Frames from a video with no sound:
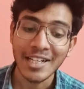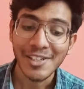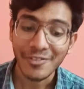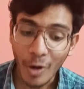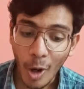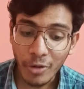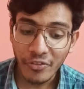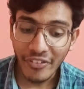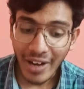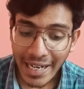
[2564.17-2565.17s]
for
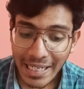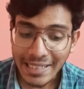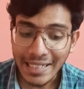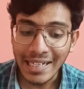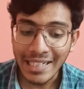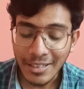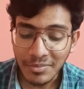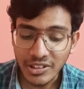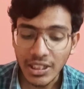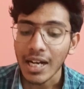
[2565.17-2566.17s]
5
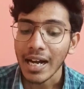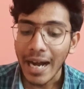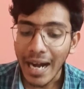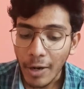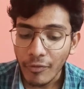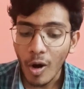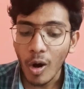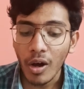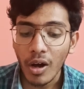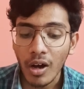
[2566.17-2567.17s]
times
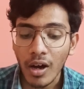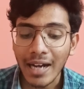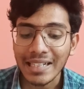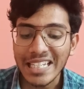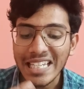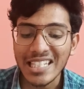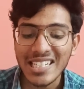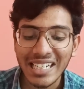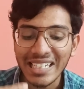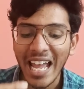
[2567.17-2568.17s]
at each
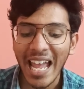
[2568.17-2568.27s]
and